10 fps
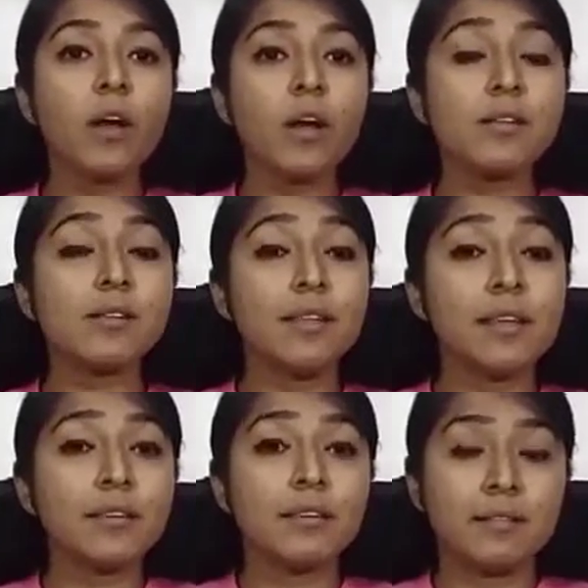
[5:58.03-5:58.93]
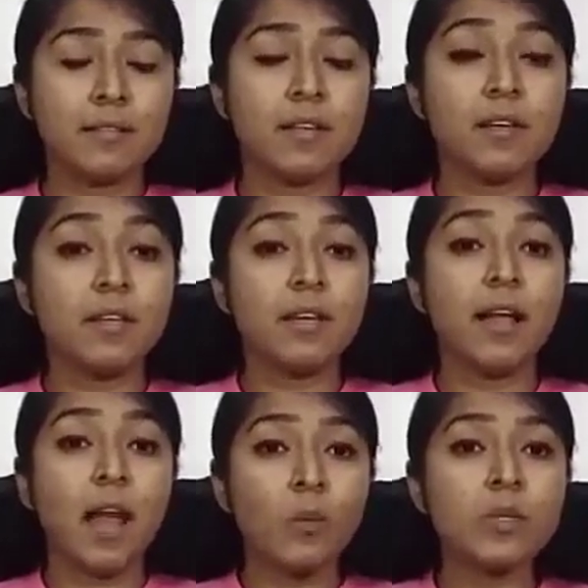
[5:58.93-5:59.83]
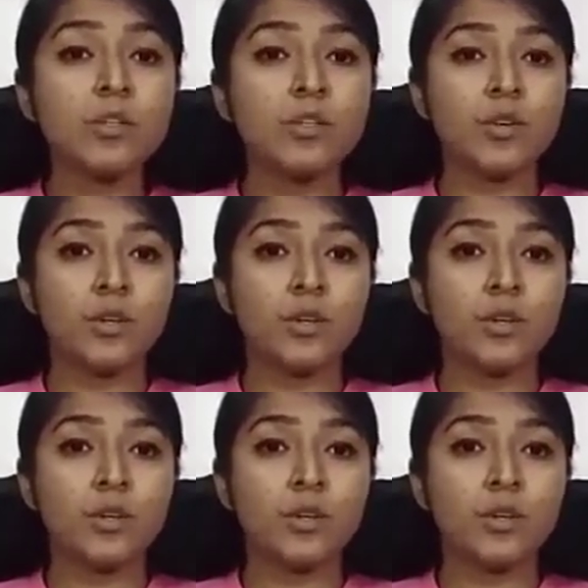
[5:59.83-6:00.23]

there are the allowances